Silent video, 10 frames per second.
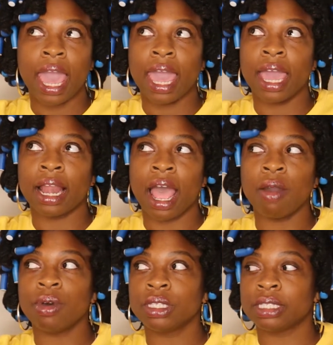And
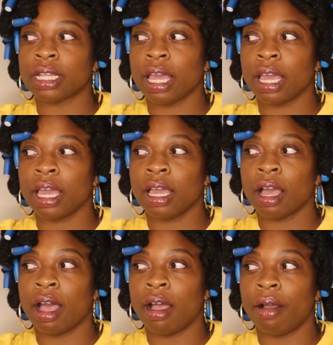I will say,
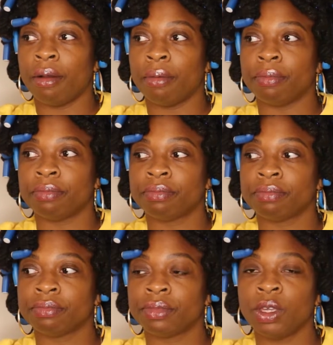
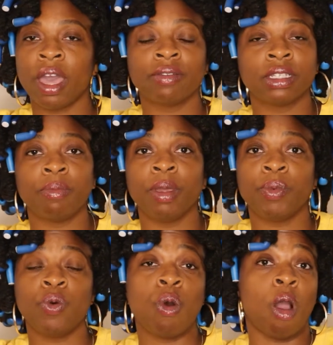you have some
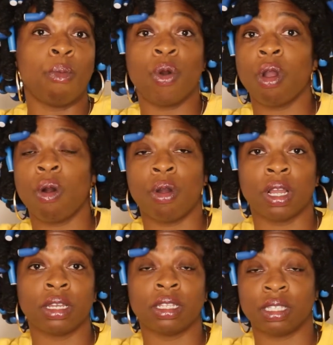people who are more
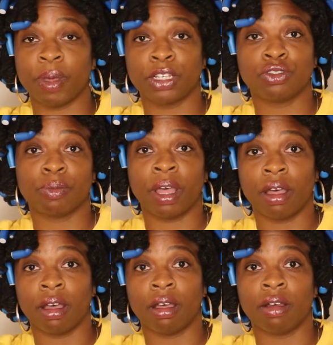on the spectrum
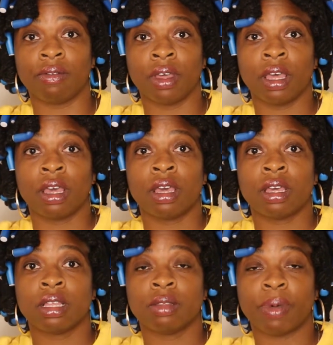of
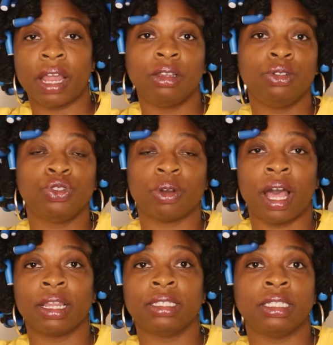body
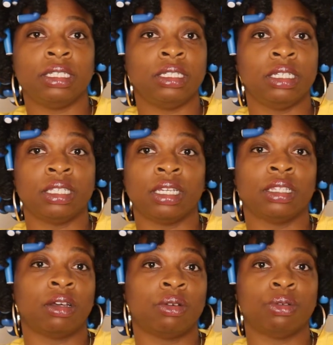neutrality, and
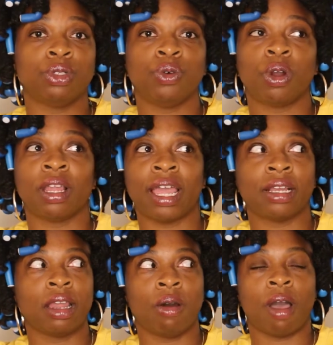then those who are like,
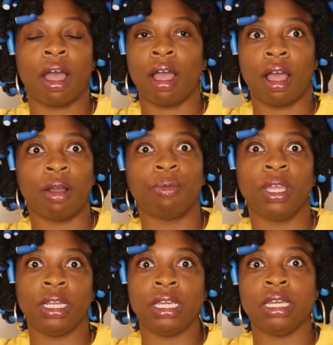no,
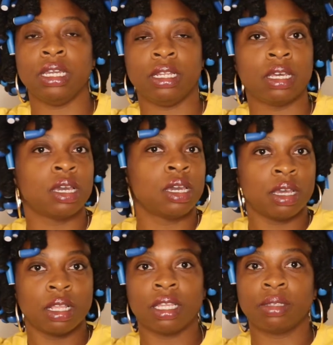we need
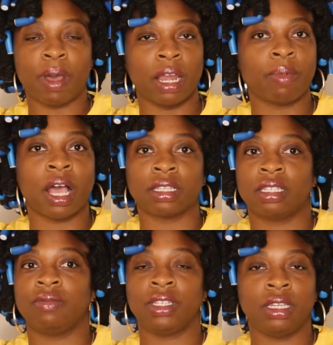this body
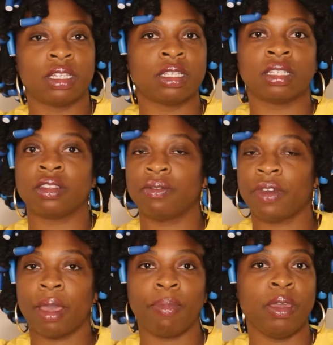positivity because
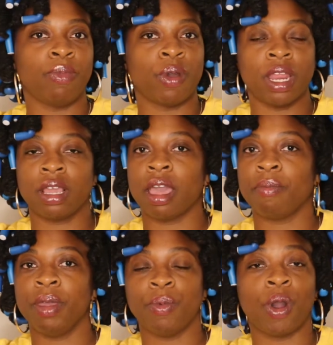fat people,
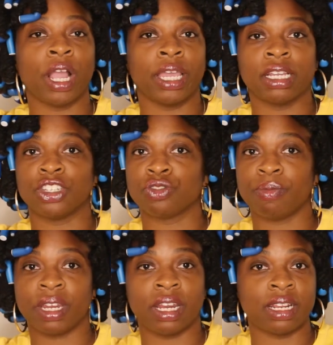handicapped people are getting
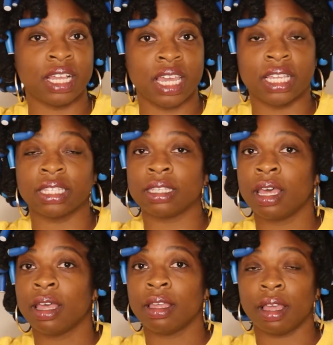discriminated against,
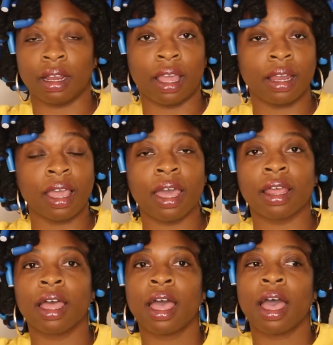yada,
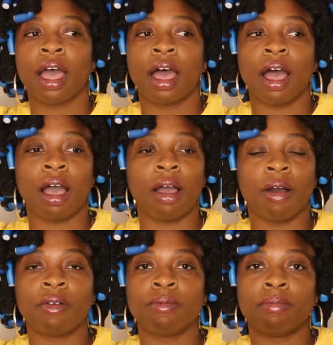yada,
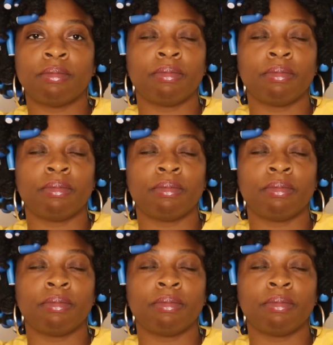yada.